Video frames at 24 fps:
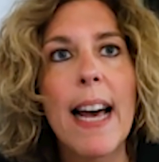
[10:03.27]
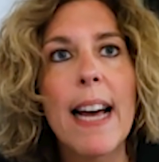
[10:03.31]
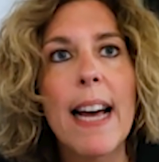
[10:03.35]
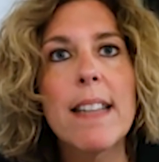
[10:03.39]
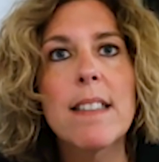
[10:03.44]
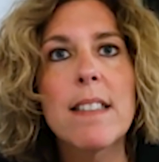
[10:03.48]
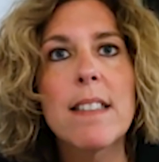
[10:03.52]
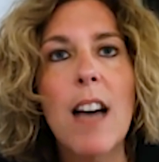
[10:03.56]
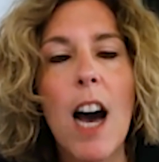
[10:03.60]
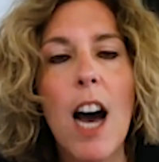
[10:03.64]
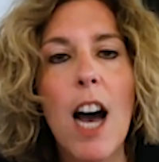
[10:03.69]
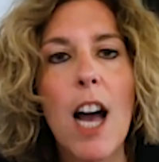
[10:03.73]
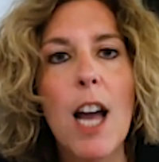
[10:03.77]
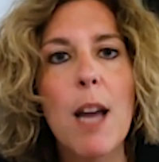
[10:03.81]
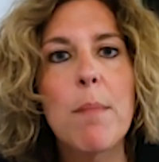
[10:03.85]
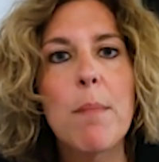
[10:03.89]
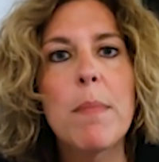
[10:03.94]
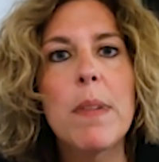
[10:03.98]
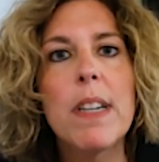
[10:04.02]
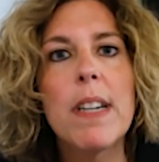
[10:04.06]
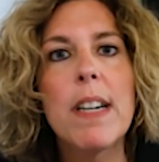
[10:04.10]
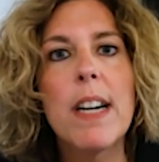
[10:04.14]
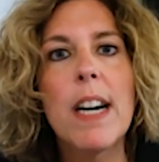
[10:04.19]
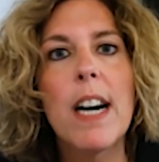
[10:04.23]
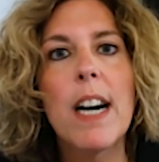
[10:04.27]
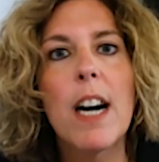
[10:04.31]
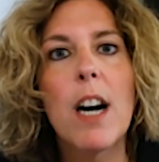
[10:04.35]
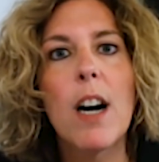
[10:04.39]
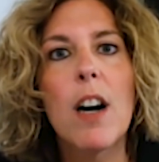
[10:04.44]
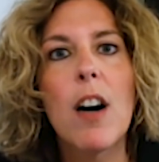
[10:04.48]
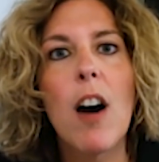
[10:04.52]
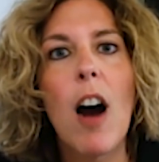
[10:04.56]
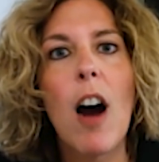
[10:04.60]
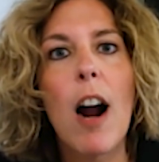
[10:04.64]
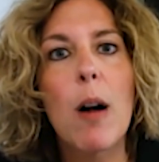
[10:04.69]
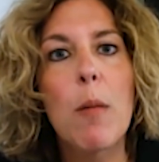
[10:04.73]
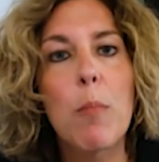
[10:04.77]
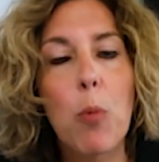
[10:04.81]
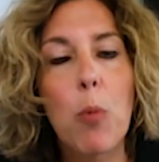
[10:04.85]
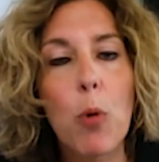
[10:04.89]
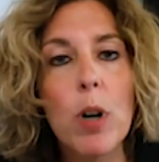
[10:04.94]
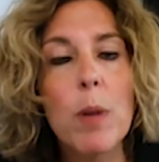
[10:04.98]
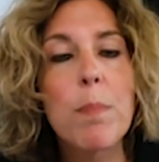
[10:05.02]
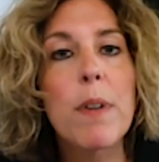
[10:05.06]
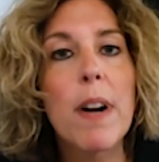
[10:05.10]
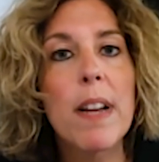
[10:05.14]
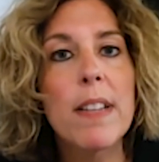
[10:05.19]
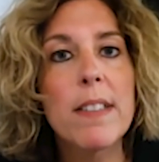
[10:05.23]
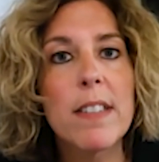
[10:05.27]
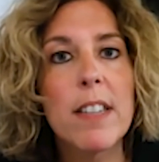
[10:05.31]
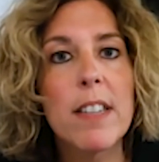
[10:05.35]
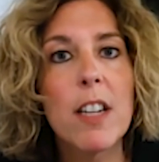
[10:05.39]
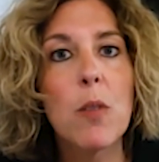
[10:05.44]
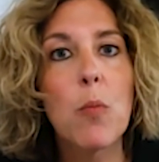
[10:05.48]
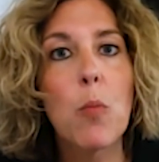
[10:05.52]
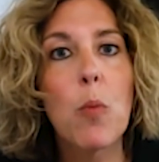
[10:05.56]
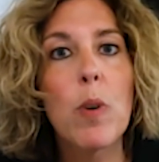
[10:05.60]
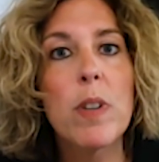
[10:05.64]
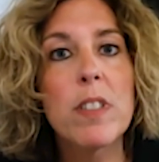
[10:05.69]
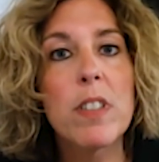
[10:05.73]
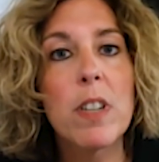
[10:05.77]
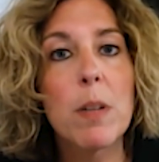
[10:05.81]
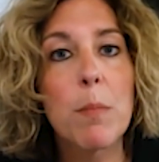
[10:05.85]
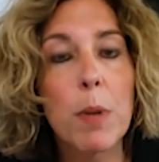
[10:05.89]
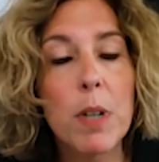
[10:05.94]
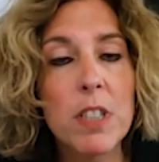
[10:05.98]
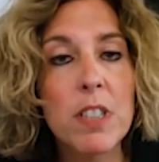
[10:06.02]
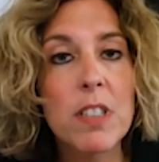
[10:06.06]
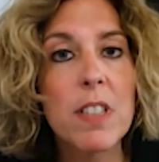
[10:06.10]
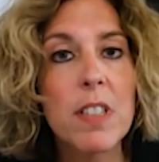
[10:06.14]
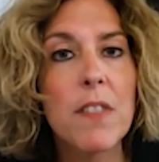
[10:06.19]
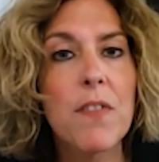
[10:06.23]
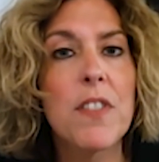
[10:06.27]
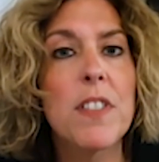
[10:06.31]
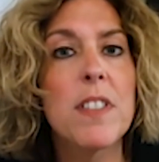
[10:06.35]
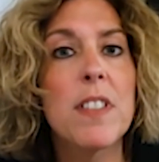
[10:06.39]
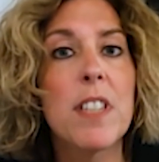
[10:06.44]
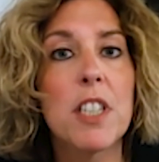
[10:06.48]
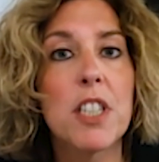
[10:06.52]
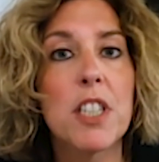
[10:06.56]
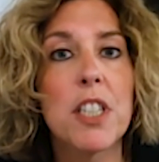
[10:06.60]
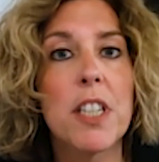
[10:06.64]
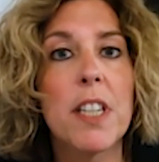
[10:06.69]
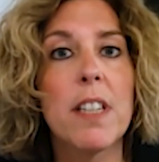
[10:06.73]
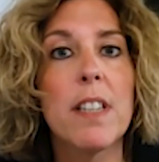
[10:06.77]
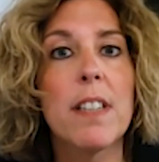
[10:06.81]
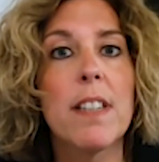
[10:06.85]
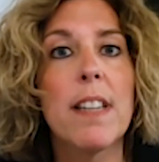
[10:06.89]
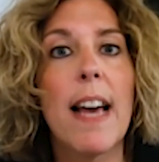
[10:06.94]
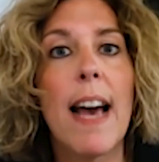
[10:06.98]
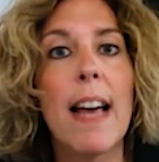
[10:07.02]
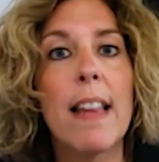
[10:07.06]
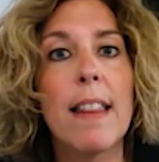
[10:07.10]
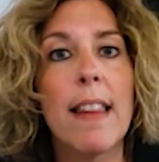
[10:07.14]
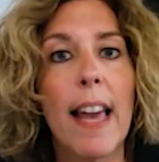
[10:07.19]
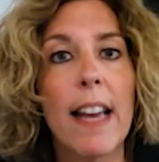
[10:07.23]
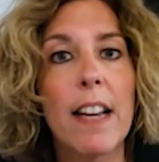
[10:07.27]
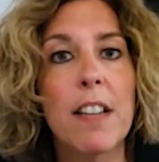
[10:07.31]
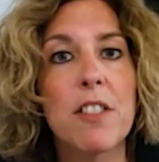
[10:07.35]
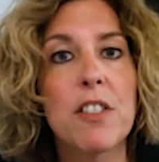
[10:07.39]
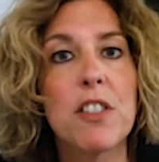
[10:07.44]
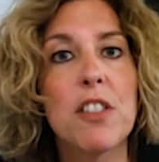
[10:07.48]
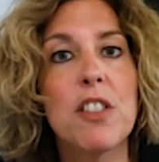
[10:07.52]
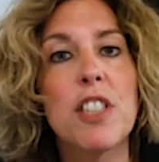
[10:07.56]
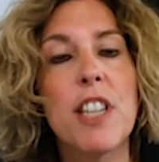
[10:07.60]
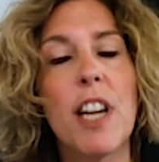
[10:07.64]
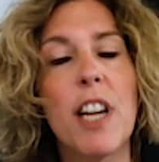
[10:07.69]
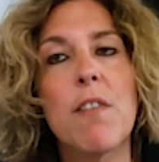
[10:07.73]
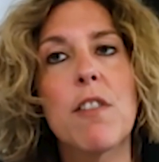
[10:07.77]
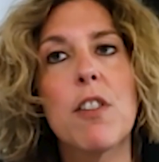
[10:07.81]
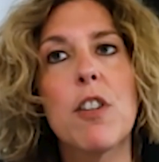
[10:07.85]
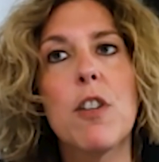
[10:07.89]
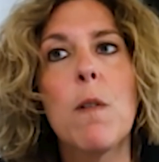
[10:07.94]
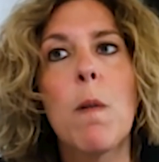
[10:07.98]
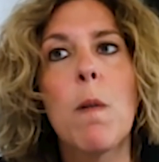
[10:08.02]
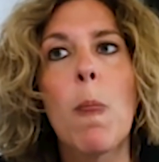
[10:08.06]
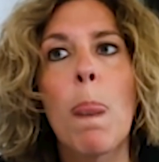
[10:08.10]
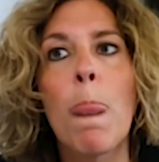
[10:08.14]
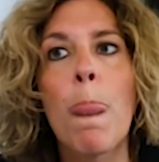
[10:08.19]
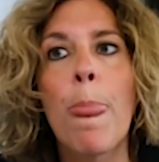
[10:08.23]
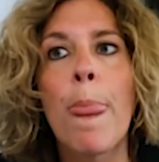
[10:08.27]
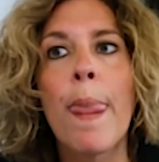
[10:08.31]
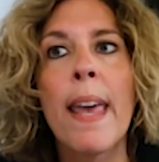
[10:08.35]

At that time, our board president was an emergency physician at Lancaster General.